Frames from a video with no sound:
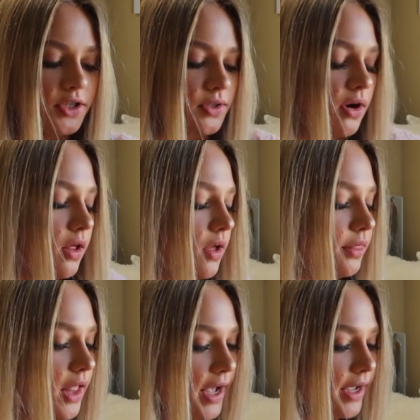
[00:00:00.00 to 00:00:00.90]
just all
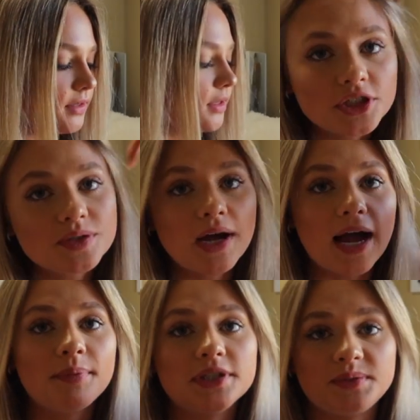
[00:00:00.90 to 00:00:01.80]
online. Just what
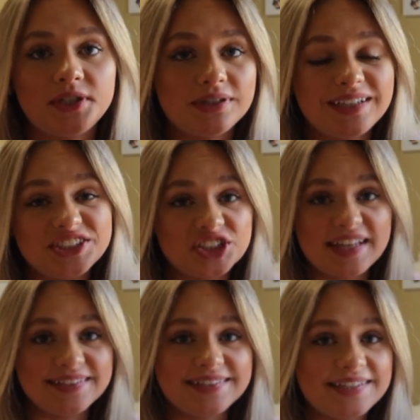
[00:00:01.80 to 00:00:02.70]
happens when you're like
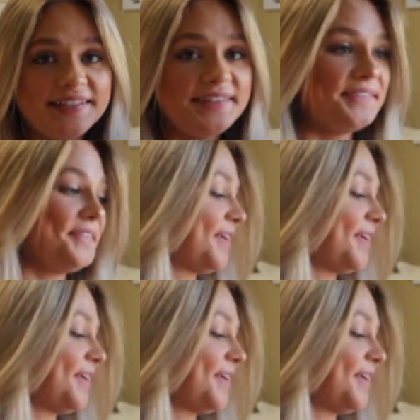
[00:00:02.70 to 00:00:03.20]
Gen Z or